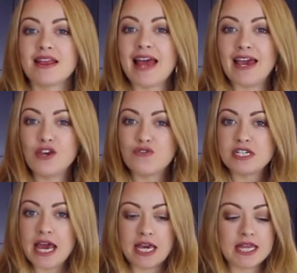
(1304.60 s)
Thank you for
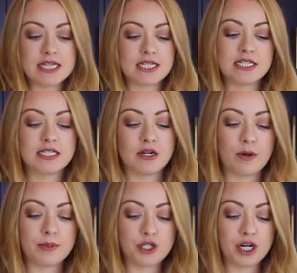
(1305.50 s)
taking this
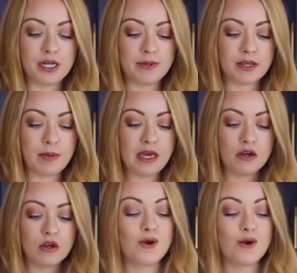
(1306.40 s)
syrup journey with me.